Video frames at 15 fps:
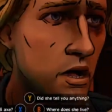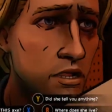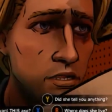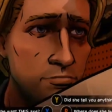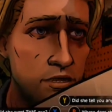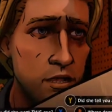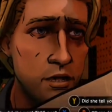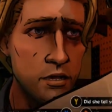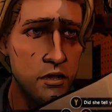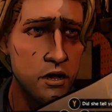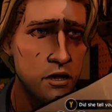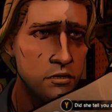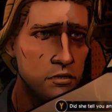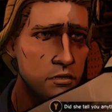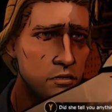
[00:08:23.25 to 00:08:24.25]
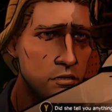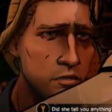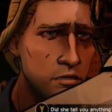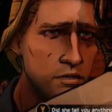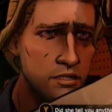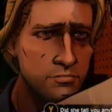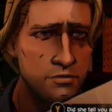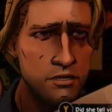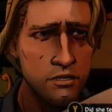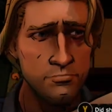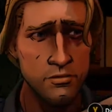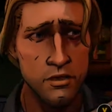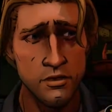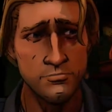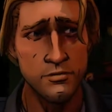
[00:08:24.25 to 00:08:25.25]
goddamn idea. She
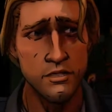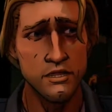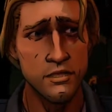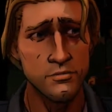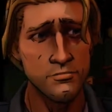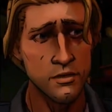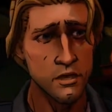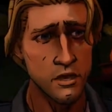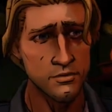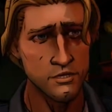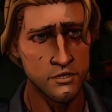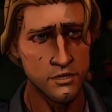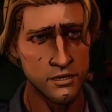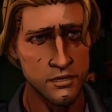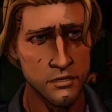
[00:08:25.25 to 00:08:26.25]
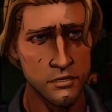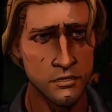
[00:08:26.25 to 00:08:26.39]
sometimes comes in to pick up shit.